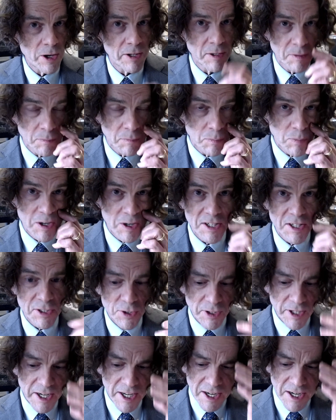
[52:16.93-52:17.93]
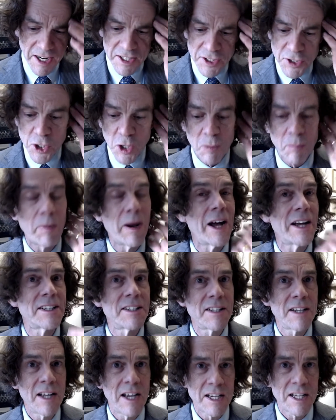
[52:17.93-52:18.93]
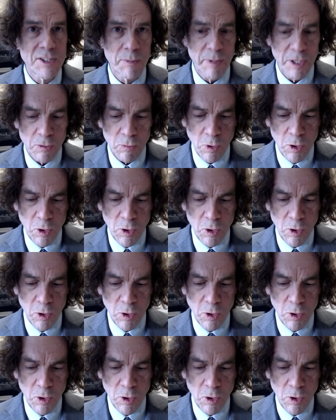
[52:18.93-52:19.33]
Current presidential candidate Joe Biden